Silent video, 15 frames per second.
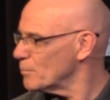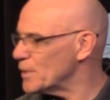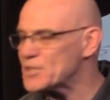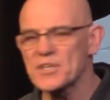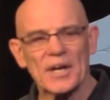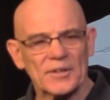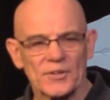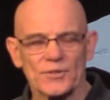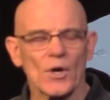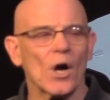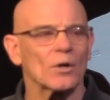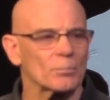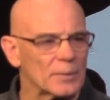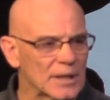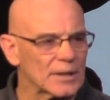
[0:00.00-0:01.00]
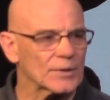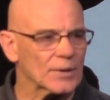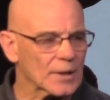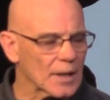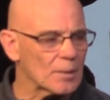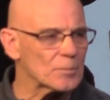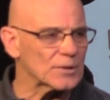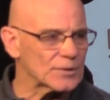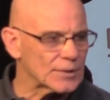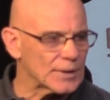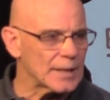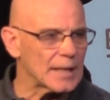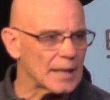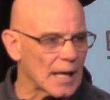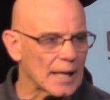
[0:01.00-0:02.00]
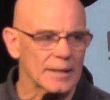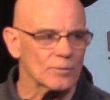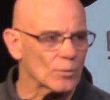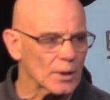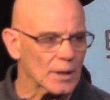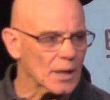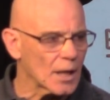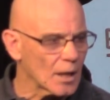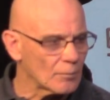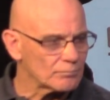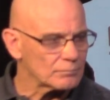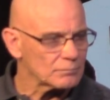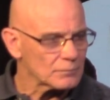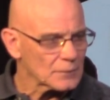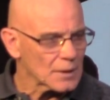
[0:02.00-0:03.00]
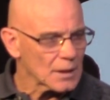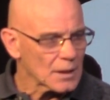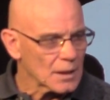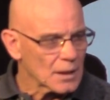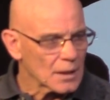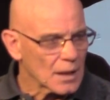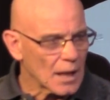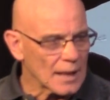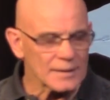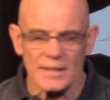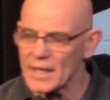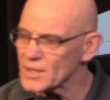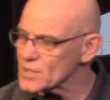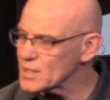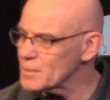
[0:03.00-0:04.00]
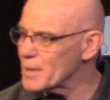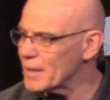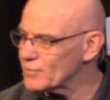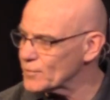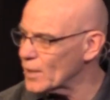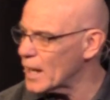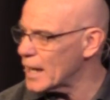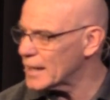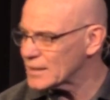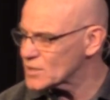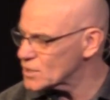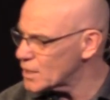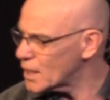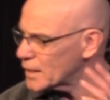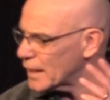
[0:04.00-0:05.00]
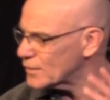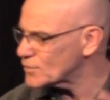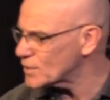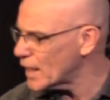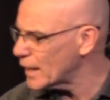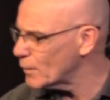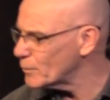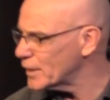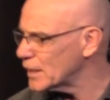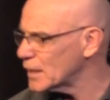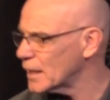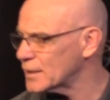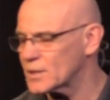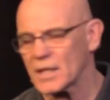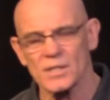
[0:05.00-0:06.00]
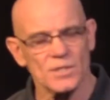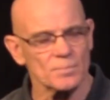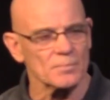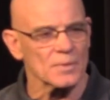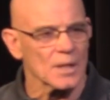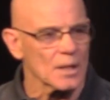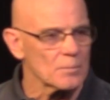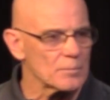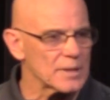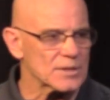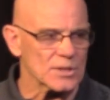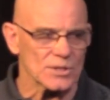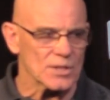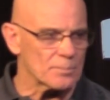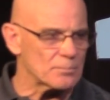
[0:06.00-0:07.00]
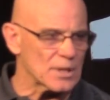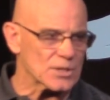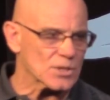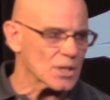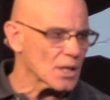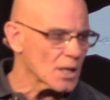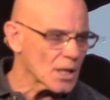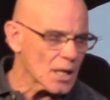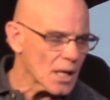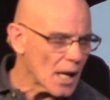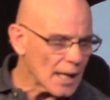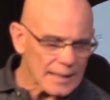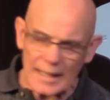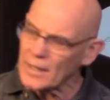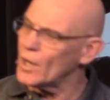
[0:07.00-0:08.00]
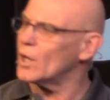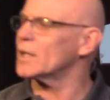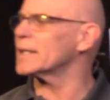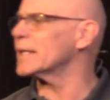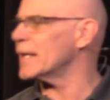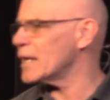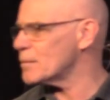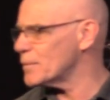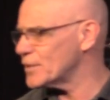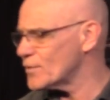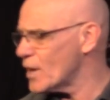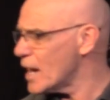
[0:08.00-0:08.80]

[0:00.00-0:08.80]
Mitch had to talk me into coming today. I didn't want to come. I texted him after I got stuck outside. I went in, I texted Mitch. I said, Mitch, I can't hardly get out of my